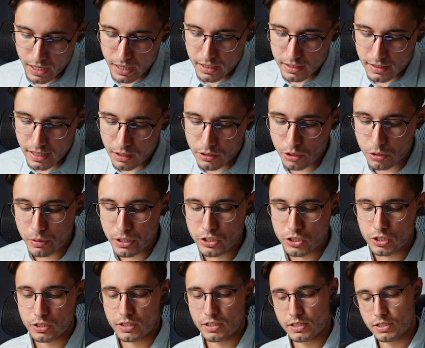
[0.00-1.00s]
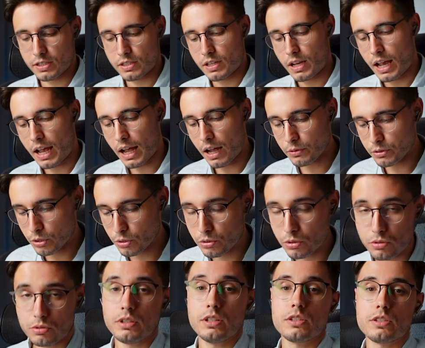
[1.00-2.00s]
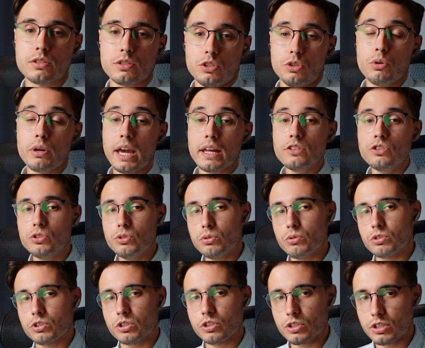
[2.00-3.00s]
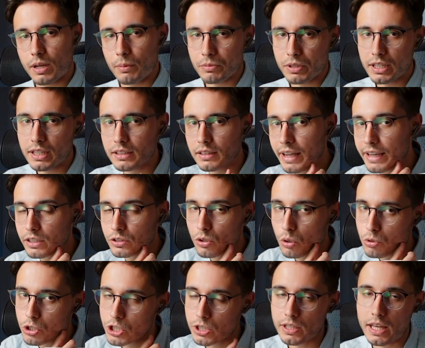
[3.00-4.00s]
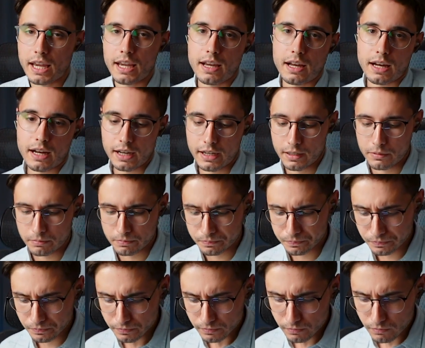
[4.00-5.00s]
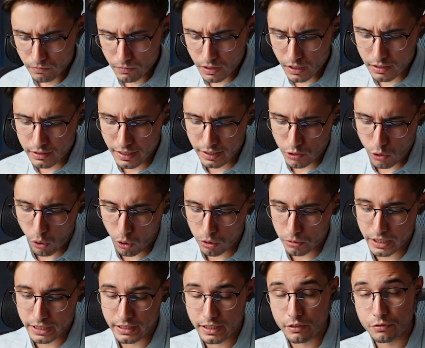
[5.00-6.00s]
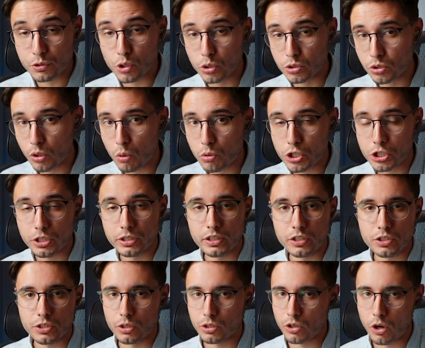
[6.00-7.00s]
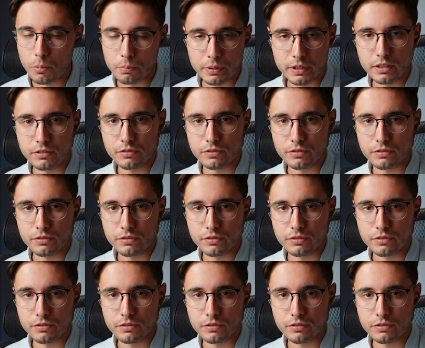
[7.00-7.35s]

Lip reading: Now the question is, how do you do this? You can use something like Notion AI that already, if your Notion is your company